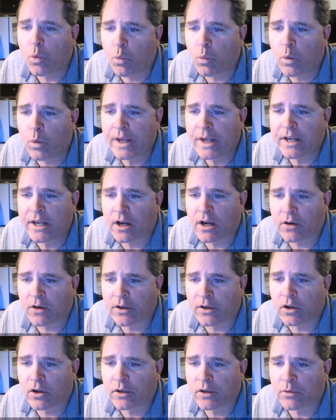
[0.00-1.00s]
We are
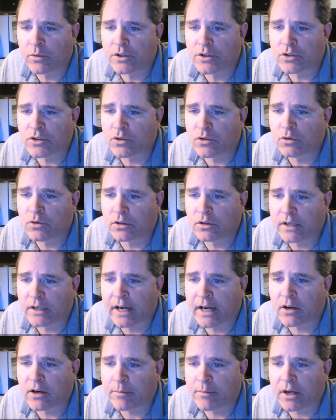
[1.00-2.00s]
the only ones who
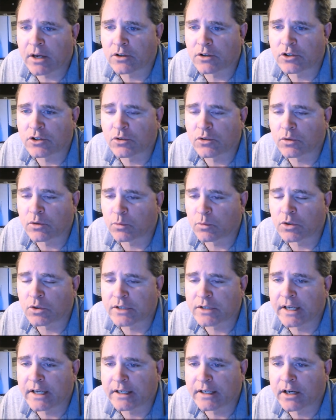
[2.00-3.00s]
care about you and will
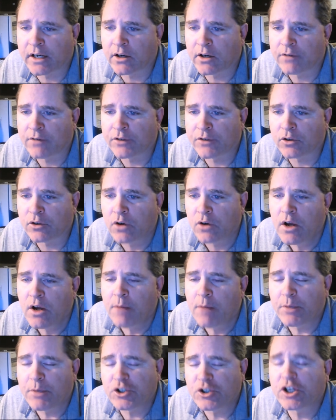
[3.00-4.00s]
take care of you.
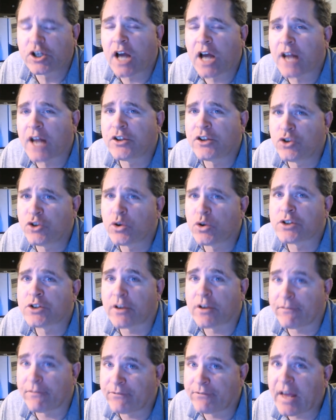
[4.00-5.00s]
But you got to do
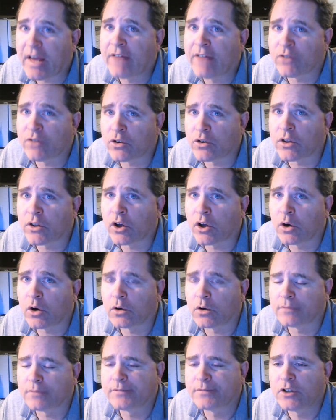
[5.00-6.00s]
us a favor,
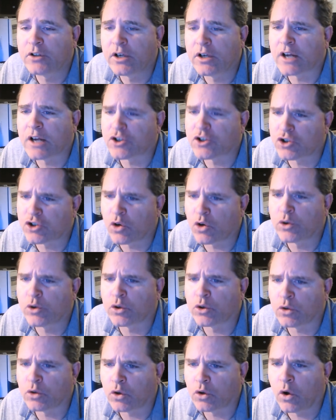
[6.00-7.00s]
though. You got to show
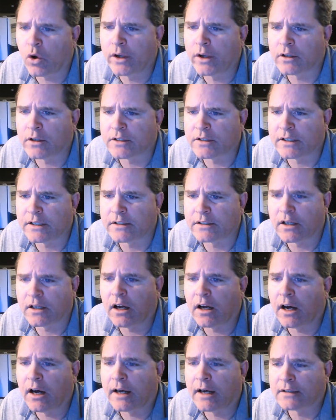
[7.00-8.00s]
your loyalty to
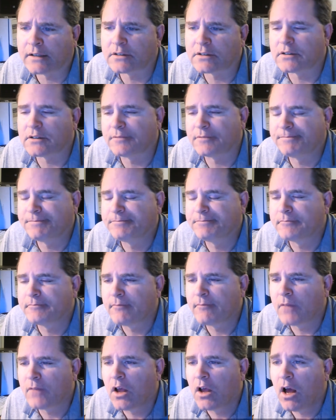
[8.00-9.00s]
us.
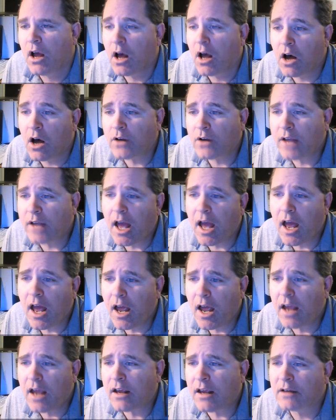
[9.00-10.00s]

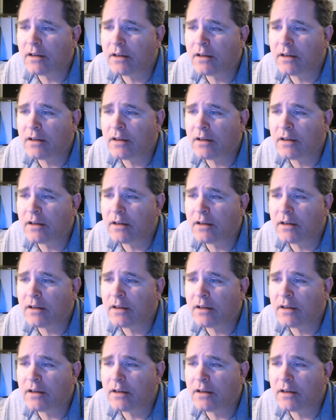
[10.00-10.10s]
Okay.